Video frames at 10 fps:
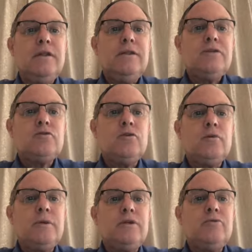This
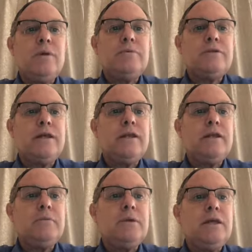group is represented
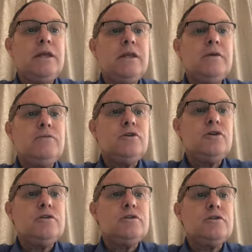at the beginning of
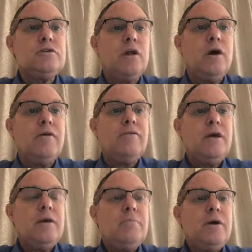Jesus' life
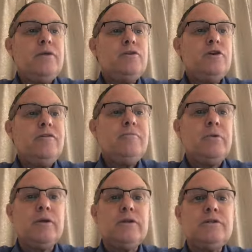by the chief
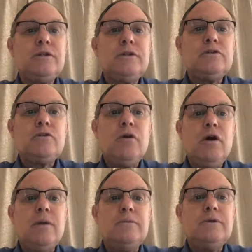priests and
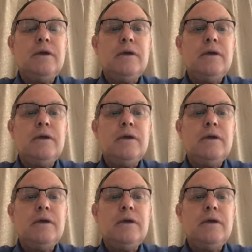scribes.